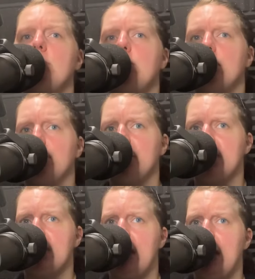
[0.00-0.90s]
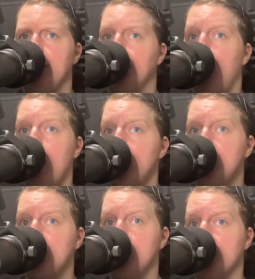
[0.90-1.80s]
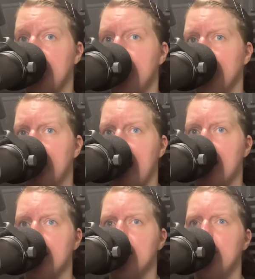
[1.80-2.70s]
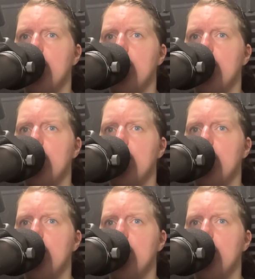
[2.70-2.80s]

Poor Miss Taylor, I wish she were here again.